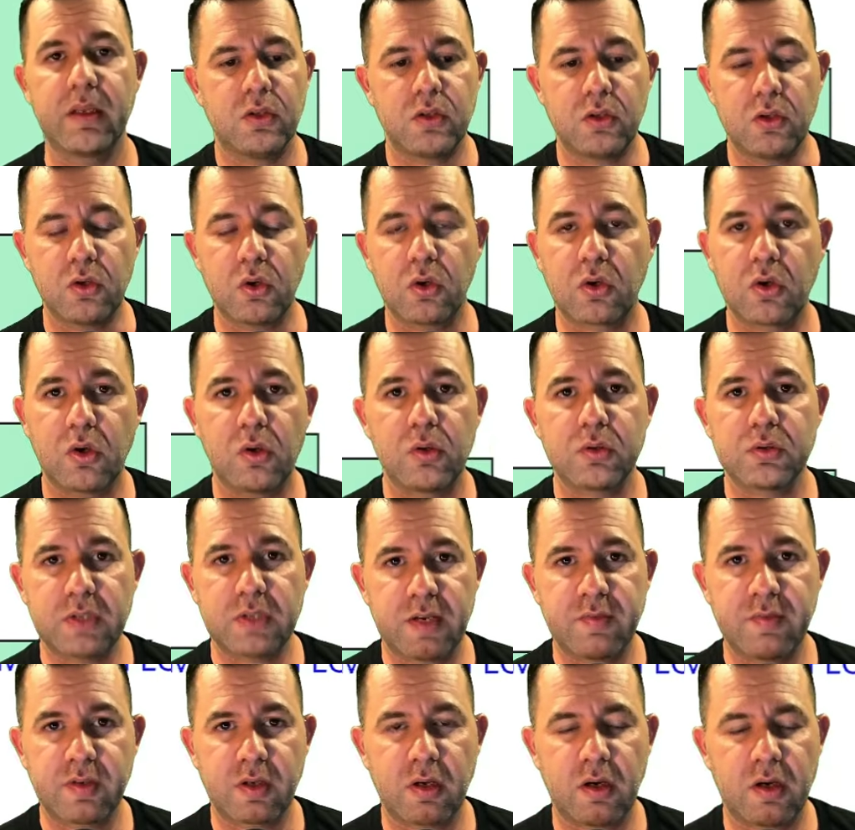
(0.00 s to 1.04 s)
Your cold
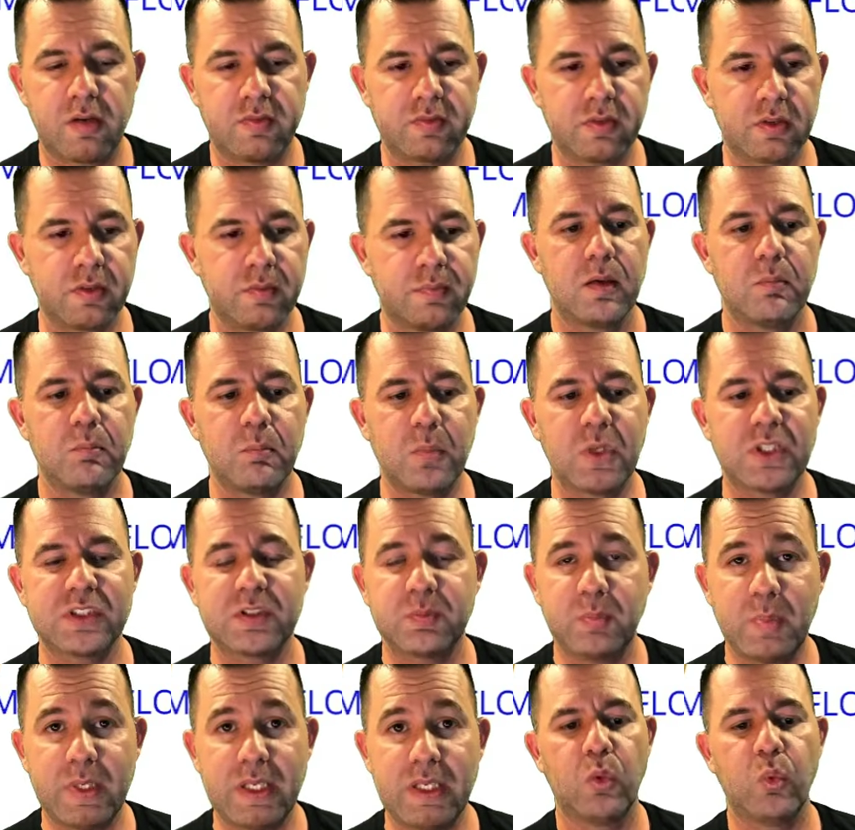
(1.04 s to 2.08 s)
traffic offer must
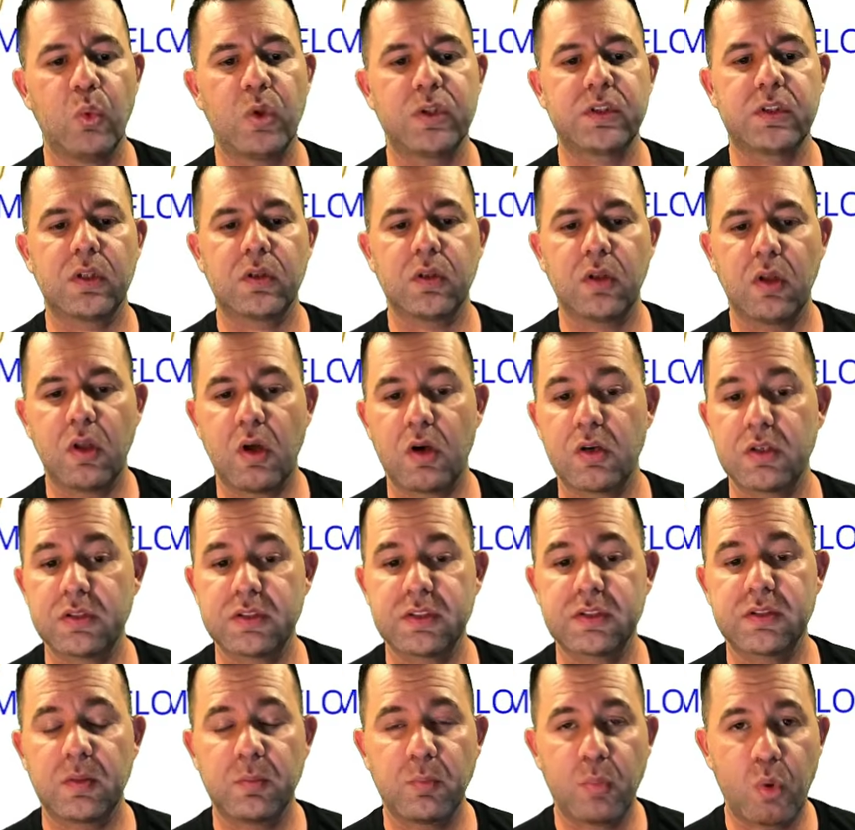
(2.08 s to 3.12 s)
be what the
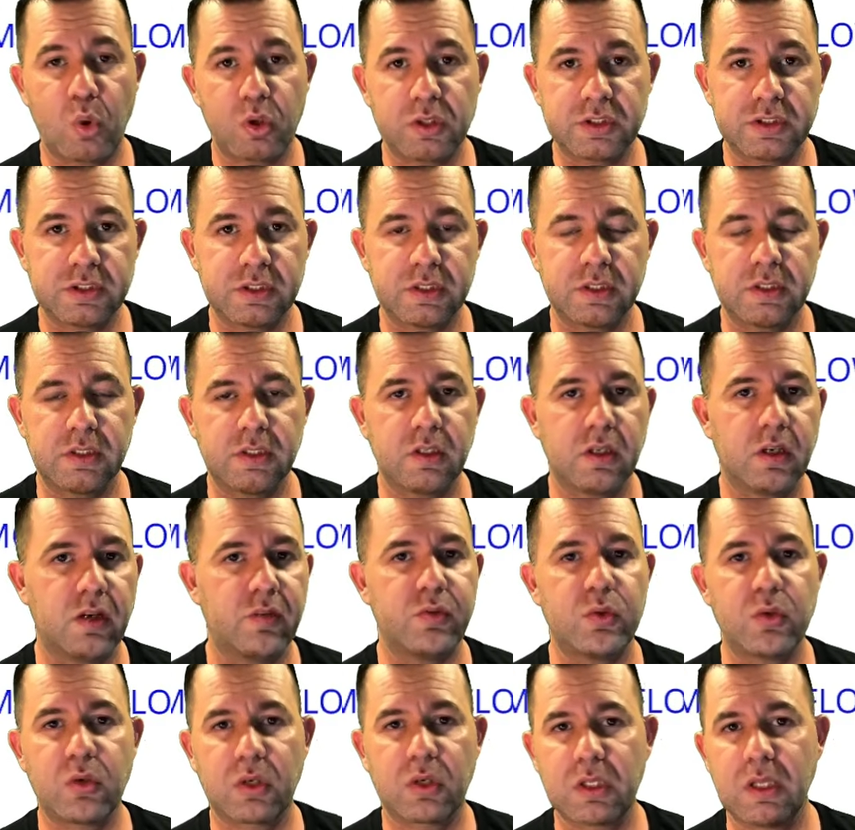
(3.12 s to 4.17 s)
largest portion of
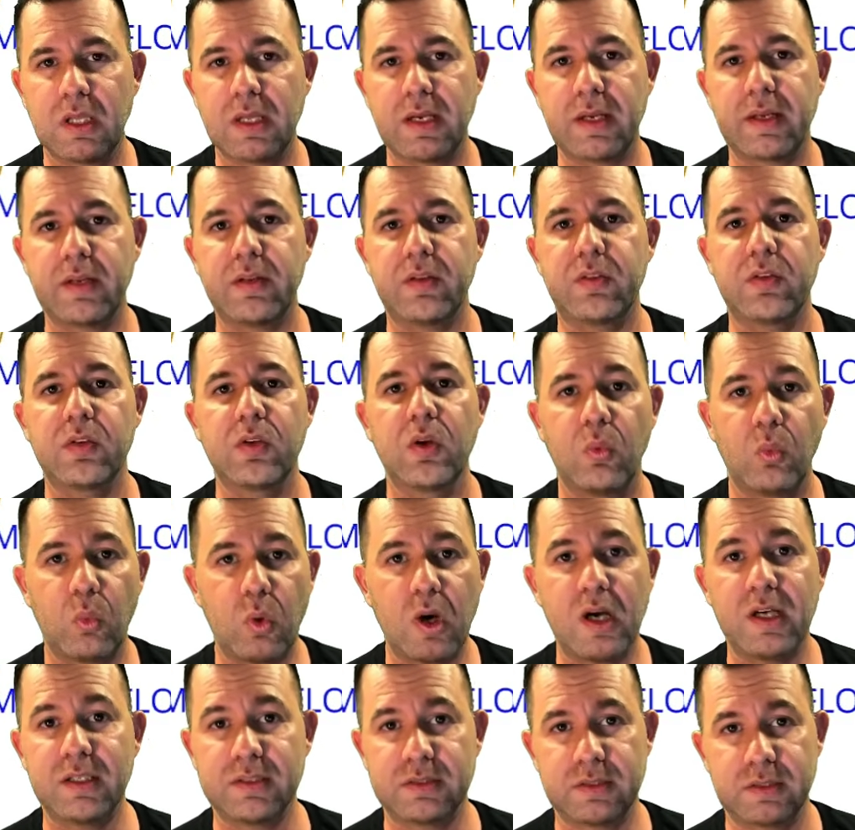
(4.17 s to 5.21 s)
your clients
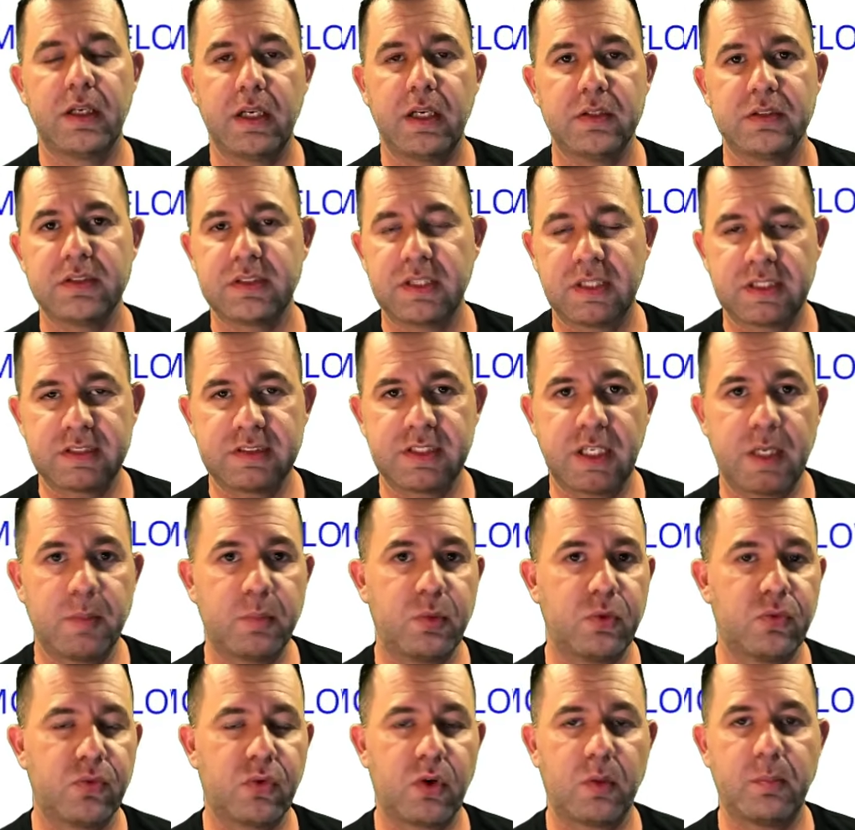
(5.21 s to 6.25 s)
want. Here's an example
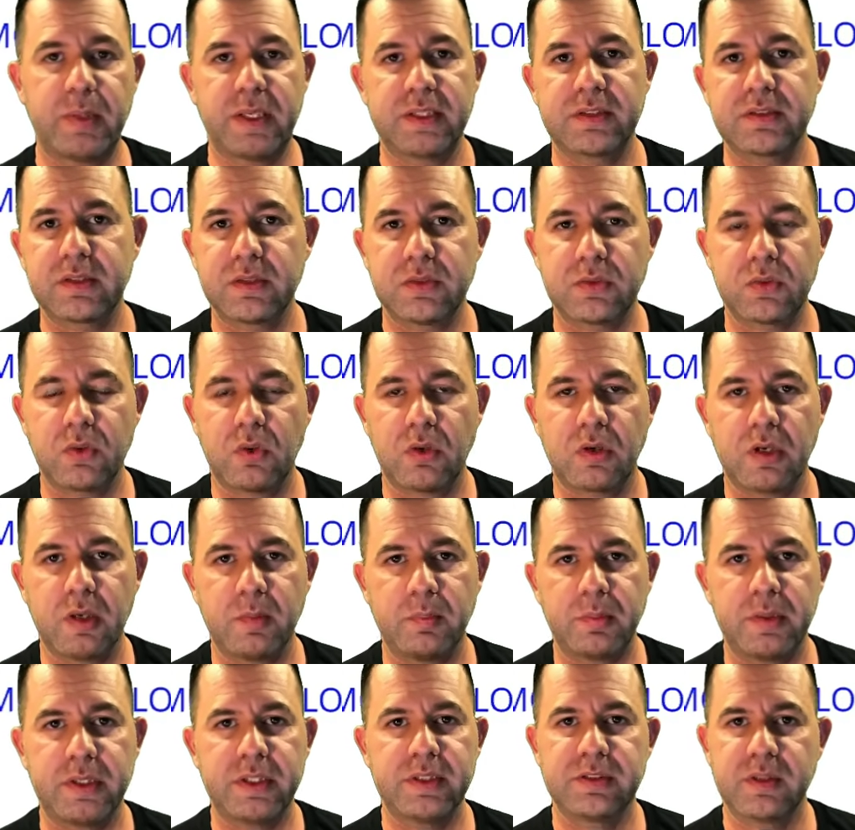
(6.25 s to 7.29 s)
for pest control
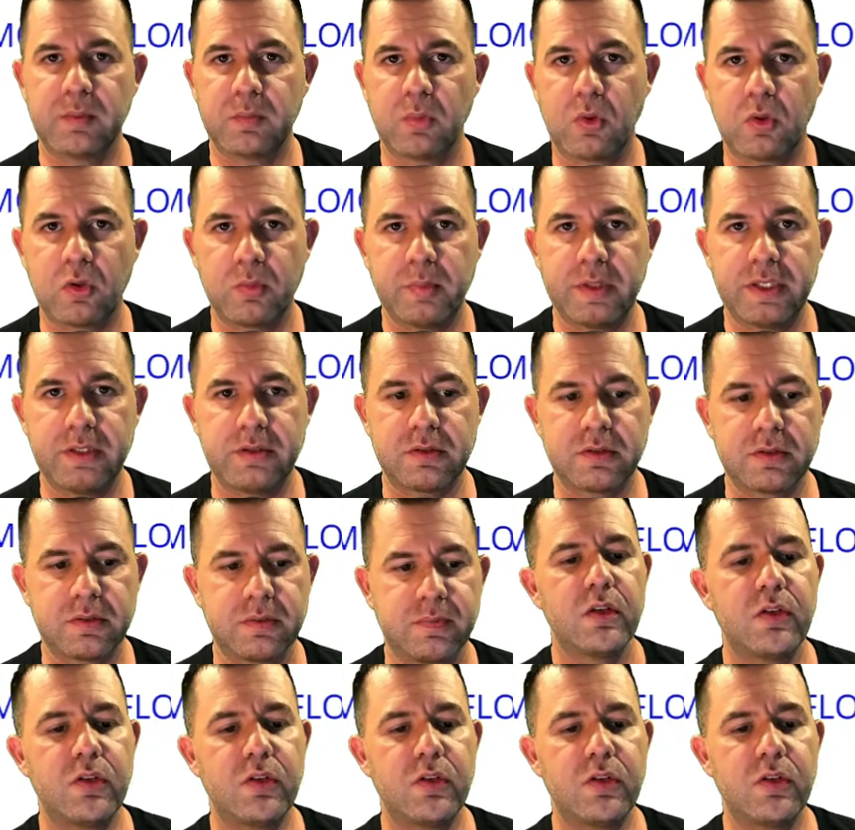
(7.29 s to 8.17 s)
companies in Myrtle Beach.